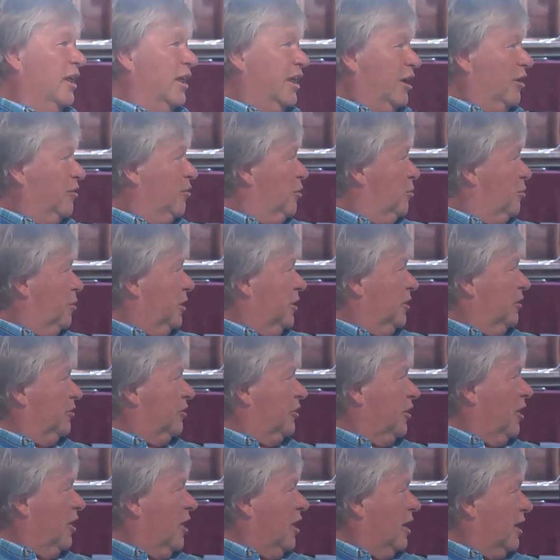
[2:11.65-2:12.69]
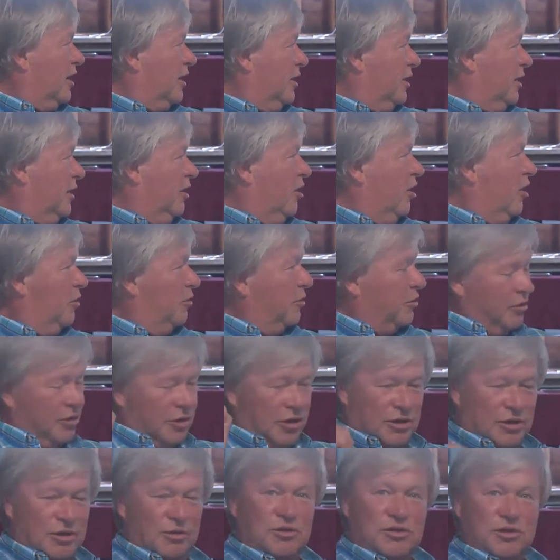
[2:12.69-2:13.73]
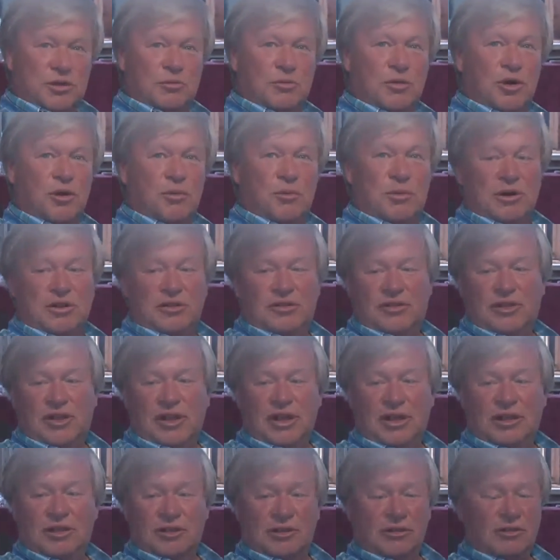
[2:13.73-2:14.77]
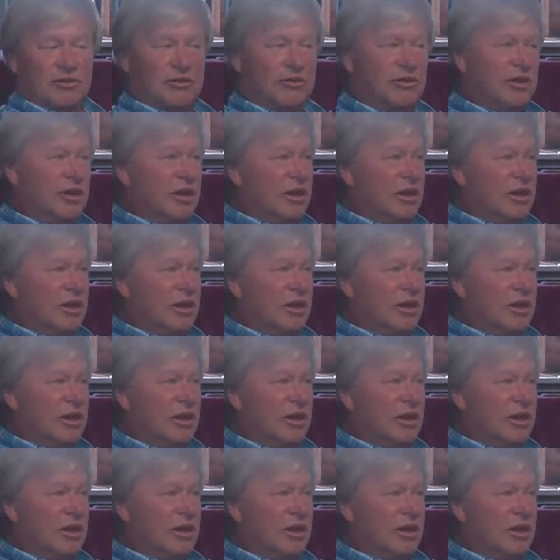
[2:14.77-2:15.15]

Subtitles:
Everybody's talking, and all of a sudden there was a moment of silence,